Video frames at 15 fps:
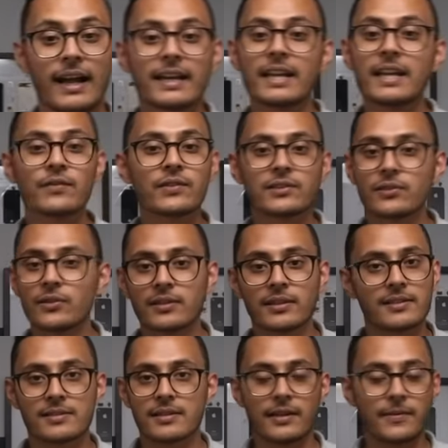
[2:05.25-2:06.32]
I can even do
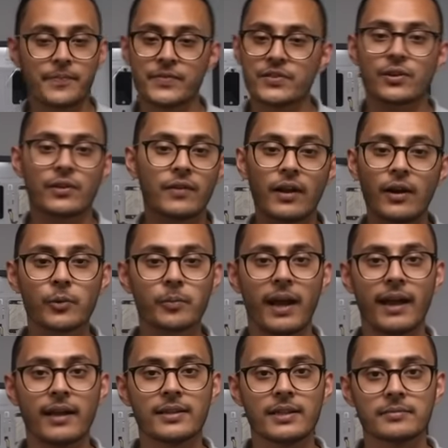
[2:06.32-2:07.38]
things like, so if I hold my
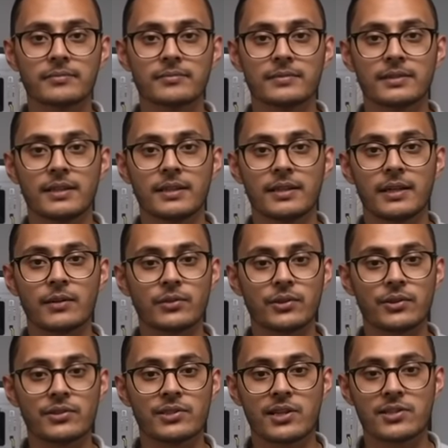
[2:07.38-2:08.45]
hand up, it will
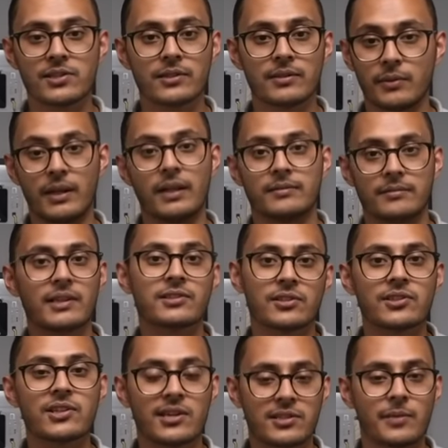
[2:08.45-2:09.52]
do a gesture, well, it's
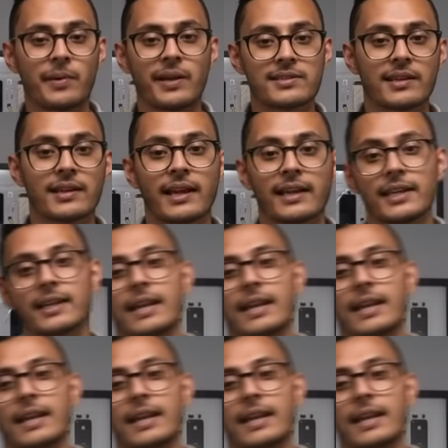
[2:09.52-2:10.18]
a gesture basically, and